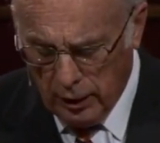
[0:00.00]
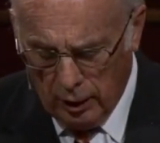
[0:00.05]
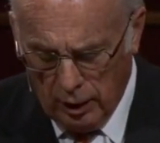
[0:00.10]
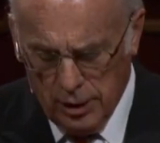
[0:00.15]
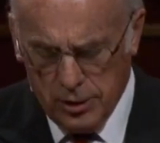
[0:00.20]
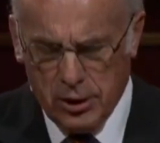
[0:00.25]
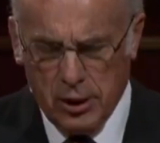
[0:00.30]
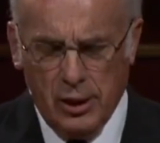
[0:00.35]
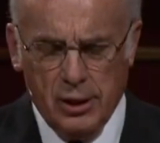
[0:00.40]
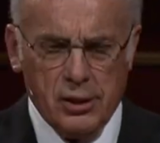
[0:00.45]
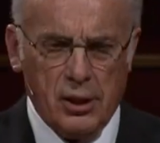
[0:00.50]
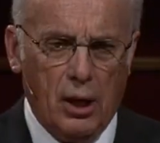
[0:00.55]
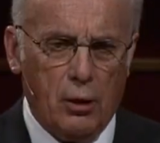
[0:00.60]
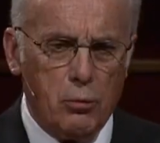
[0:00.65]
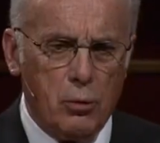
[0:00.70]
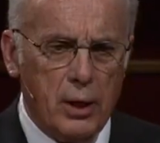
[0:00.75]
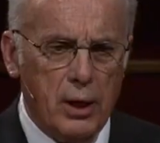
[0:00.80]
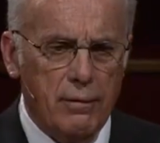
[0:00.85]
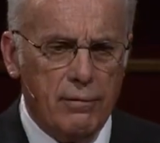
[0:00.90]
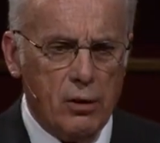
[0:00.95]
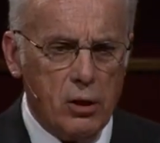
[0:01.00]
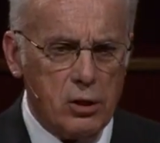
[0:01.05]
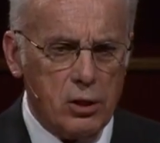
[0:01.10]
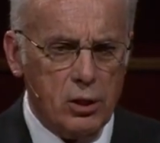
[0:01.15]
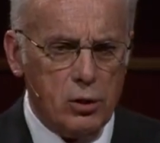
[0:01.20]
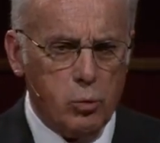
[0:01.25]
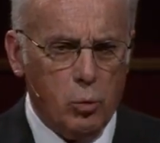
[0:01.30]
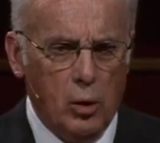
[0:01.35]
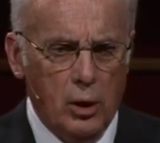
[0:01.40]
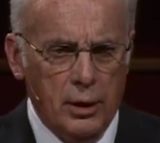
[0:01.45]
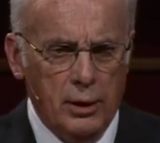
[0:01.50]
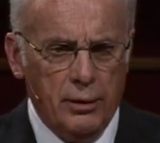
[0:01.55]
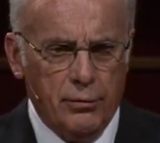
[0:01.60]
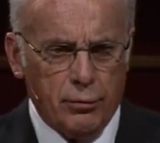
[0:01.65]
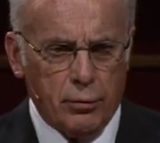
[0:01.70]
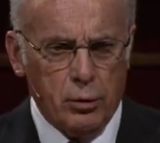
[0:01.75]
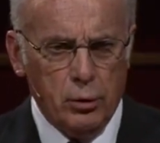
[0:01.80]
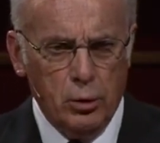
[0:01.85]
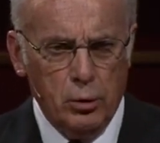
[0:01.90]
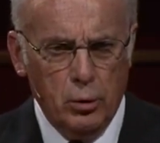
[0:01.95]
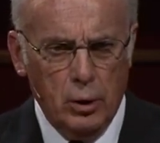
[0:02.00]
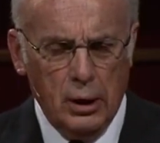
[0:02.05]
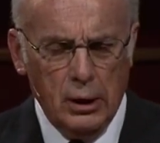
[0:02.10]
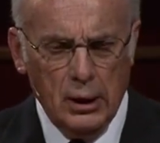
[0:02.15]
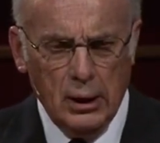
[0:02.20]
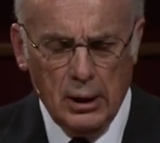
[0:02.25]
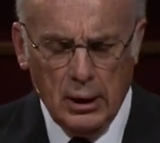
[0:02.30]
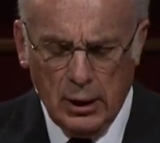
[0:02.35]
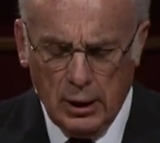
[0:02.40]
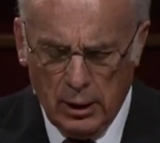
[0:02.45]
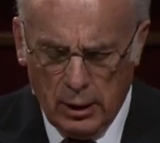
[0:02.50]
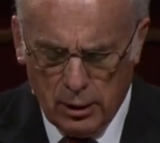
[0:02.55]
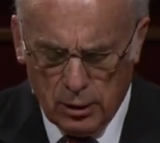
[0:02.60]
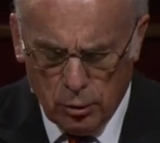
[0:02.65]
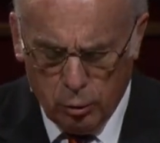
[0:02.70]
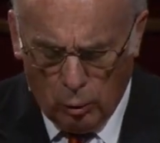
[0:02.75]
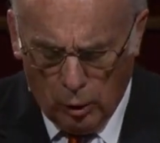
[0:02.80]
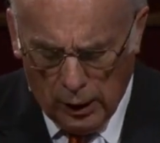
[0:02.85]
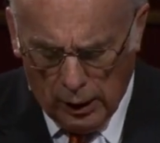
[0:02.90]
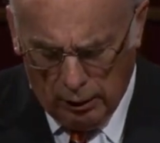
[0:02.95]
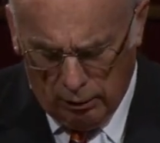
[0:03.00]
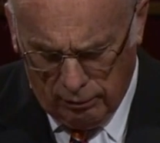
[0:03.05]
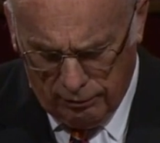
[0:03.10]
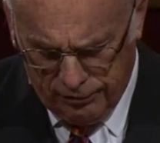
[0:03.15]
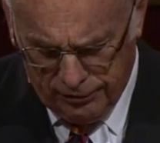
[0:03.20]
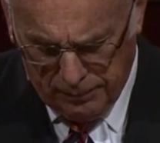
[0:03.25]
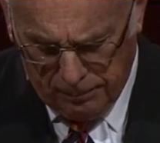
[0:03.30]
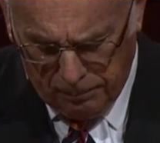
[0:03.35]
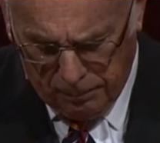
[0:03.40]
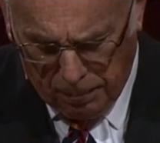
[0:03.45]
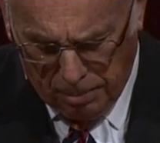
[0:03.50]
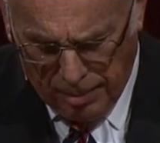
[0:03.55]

you to listen as I read verses 1 through 12.